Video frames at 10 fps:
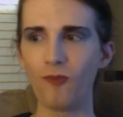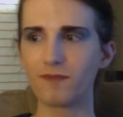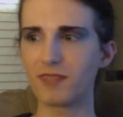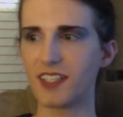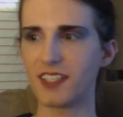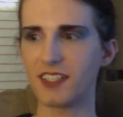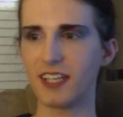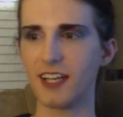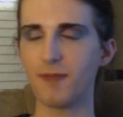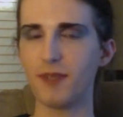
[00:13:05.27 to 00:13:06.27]
It doesn't
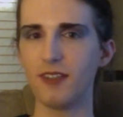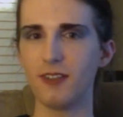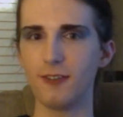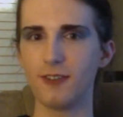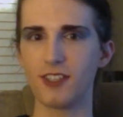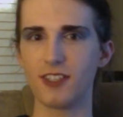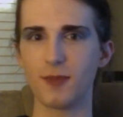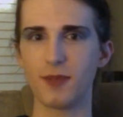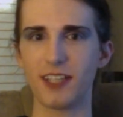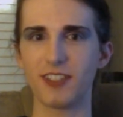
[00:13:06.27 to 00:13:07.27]
help you to
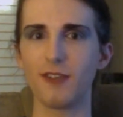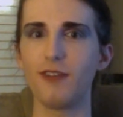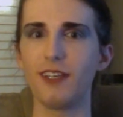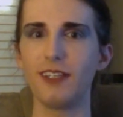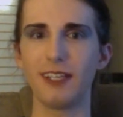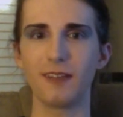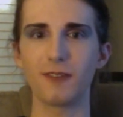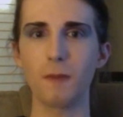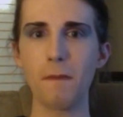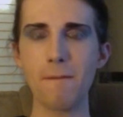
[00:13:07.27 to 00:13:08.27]
suppress your
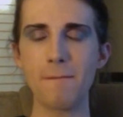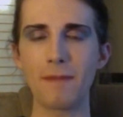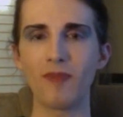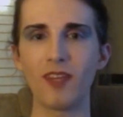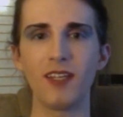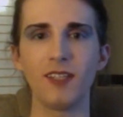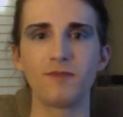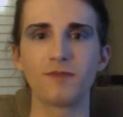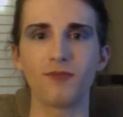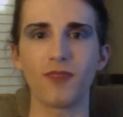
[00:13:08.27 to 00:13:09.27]
feelings.
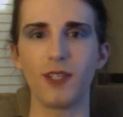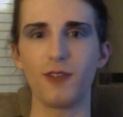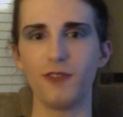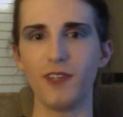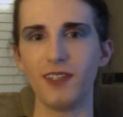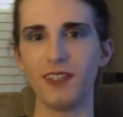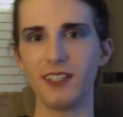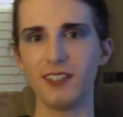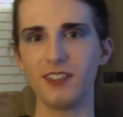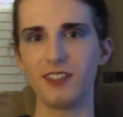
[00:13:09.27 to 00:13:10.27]
Your
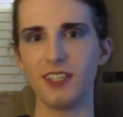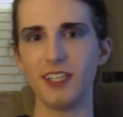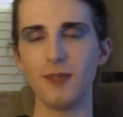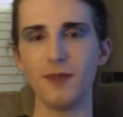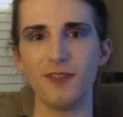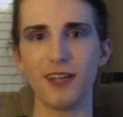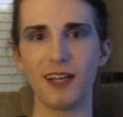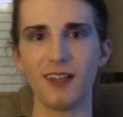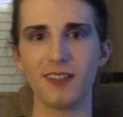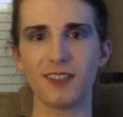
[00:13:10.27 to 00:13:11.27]
feelings need to be
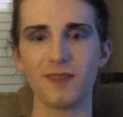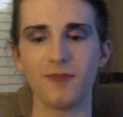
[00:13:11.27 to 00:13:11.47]
felt,